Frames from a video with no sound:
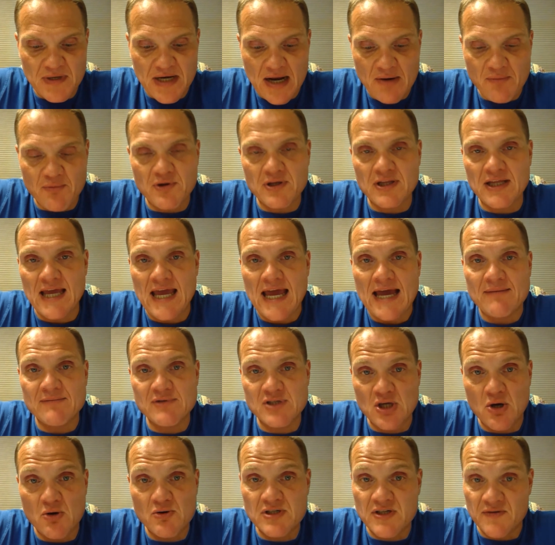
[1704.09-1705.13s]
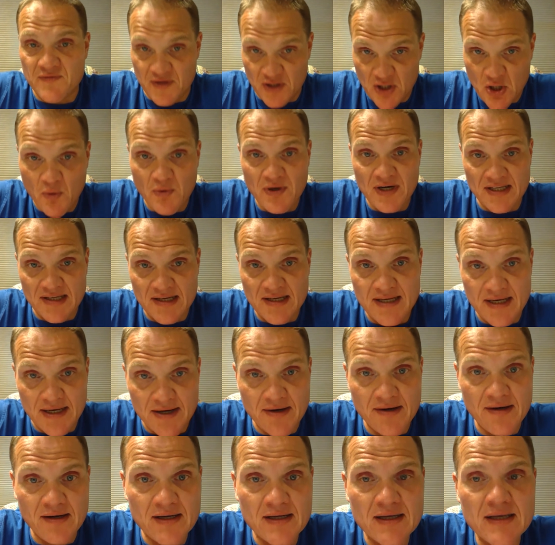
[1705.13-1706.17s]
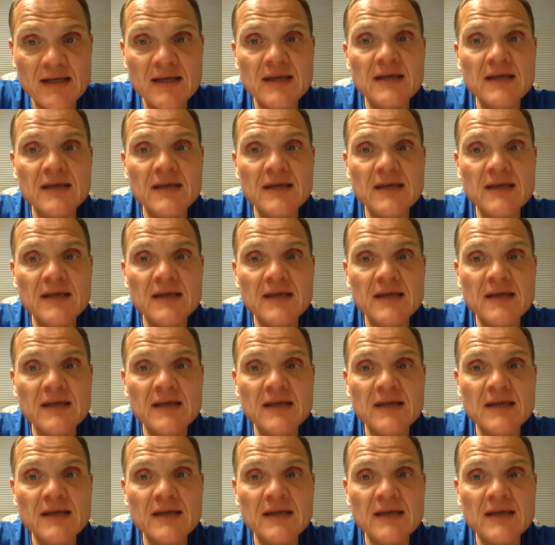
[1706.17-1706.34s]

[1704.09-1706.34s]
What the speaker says: I really am Joseph. You know what he did here?